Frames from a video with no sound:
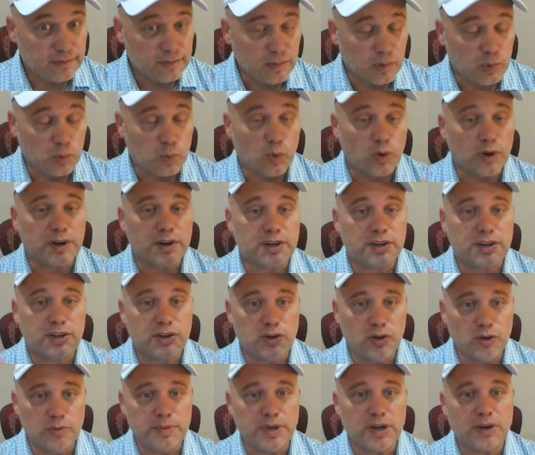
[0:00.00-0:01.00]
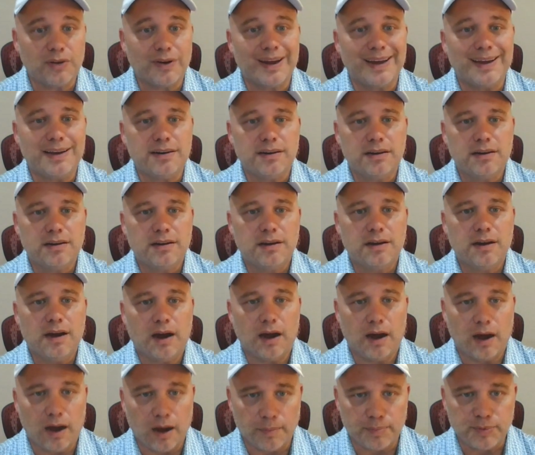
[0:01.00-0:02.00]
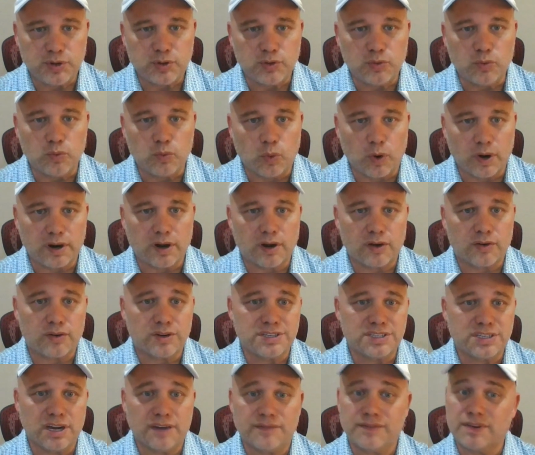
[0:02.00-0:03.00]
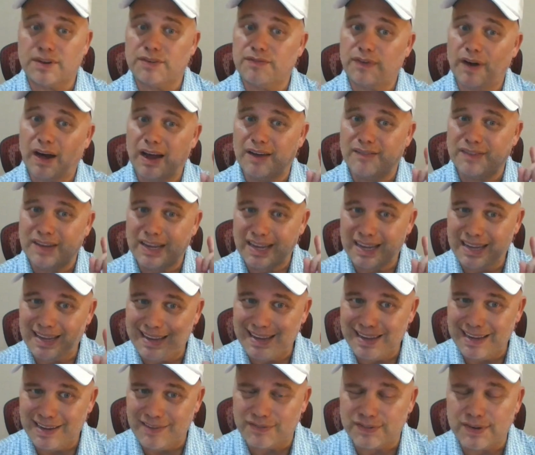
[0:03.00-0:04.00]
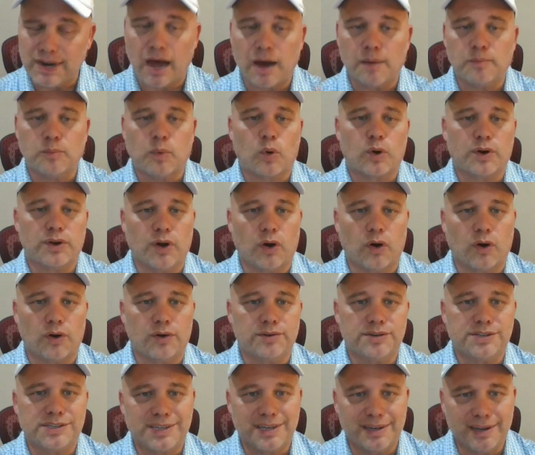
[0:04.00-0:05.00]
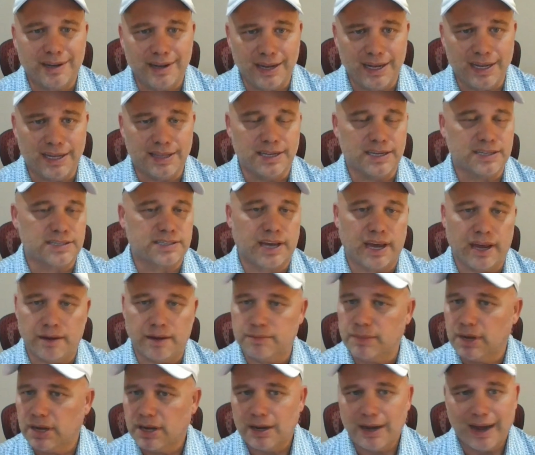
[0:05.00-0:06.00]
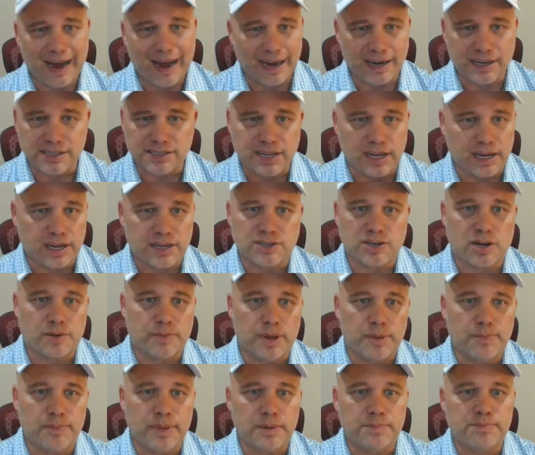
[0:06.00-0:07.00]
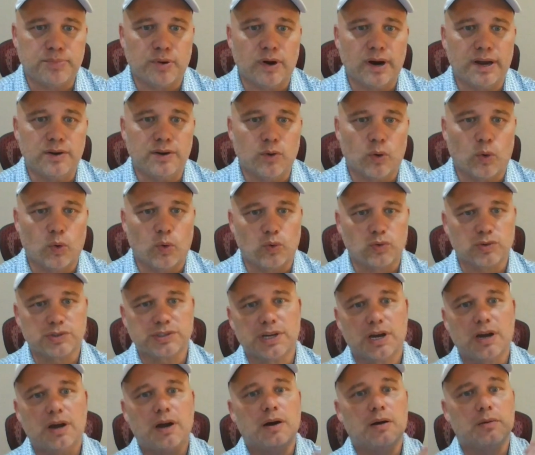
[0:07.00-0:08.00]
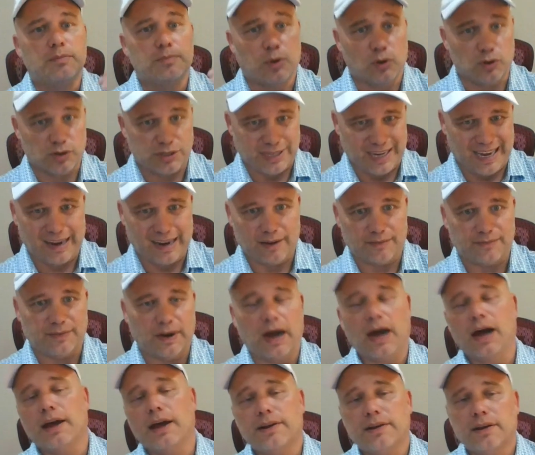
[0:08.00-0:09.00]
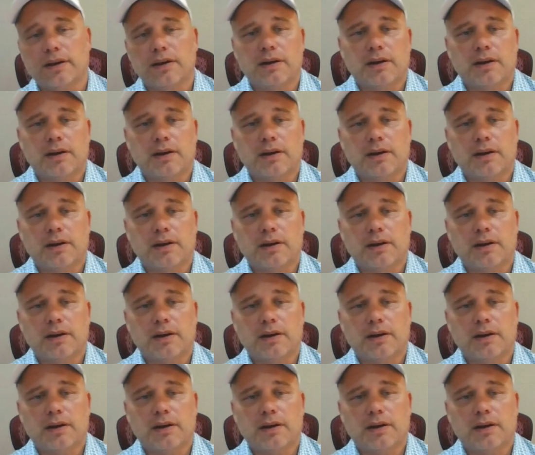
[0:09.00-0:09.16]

will accumulate up to 175, if not more yards in this game. I just think it's going to be big play Noles personified